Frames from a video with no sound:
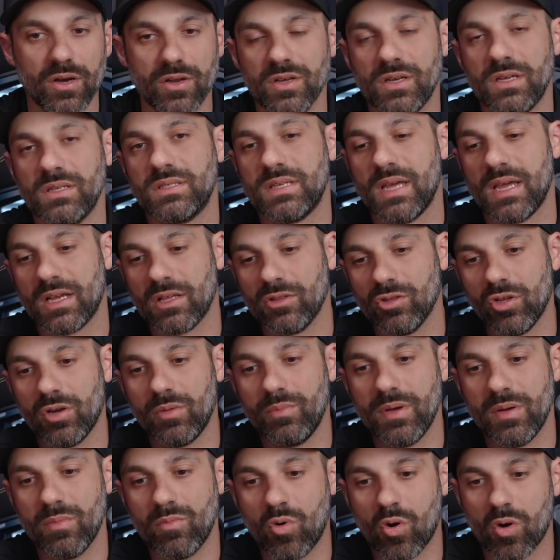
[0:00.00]
You can take a little
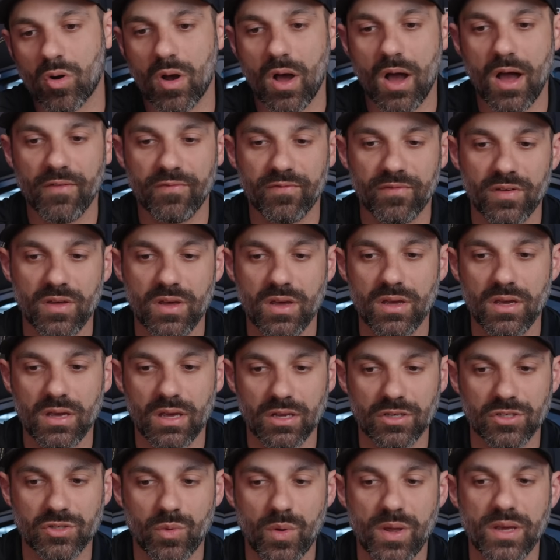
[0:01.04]
bit more off
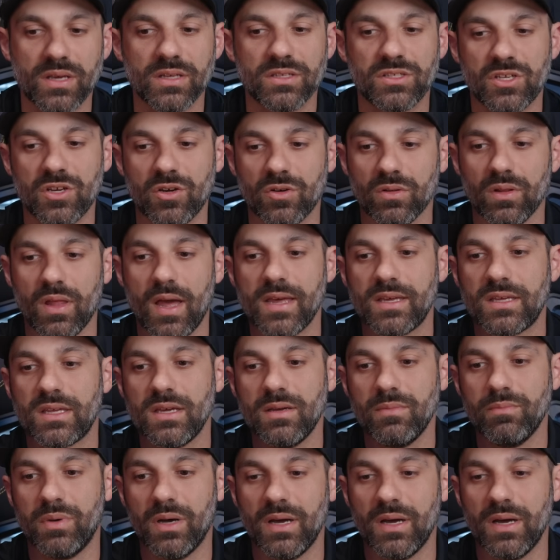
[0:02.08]
and tweak it to your liking,